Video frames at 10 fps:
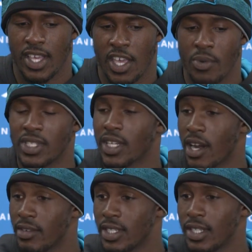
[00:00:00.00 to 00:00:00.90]
it was
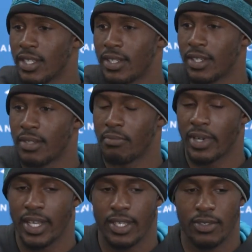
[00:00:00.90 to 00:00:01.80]
encouraging,
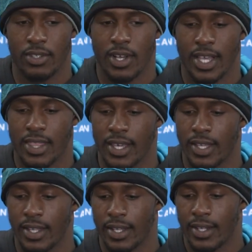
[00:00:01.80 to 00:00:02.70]
but, you know, I
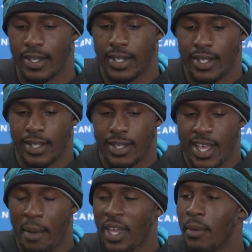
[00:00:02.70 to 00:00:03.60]
think
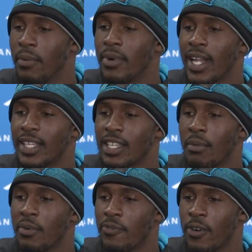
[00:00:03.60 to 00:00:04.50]
I'm capable of that type of
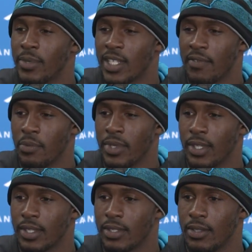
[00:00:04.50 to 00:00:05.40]
performance every week,
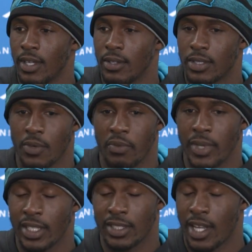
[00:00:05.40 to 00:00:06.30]
you know. So for me,
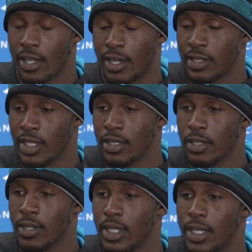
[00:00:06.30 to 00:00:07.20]
I just got to go out there and
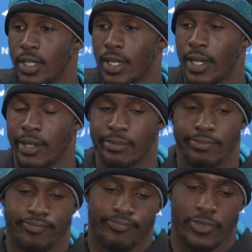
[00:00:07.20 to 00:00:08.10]
do it. Um,
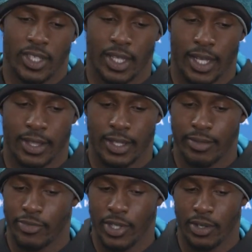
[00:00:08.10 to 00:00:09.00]
you know,
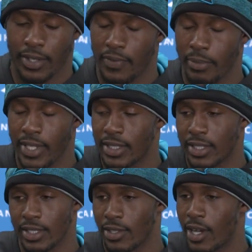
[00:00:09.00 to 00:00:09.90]
you know, for me, it's
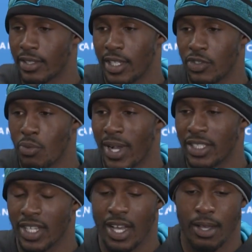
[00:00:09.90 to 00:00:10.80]
just go out there and do my
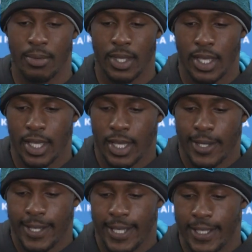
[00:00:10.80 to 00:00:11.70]
job
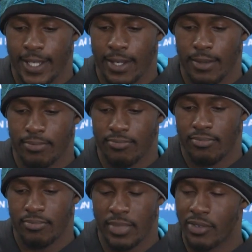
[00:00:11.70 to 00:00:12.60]
and uh,
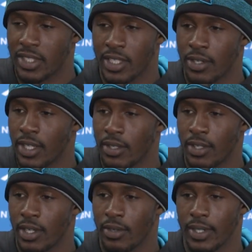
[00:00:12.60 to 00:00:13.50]
be resilient. You
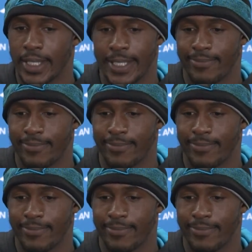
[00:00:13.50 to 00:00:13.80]
know,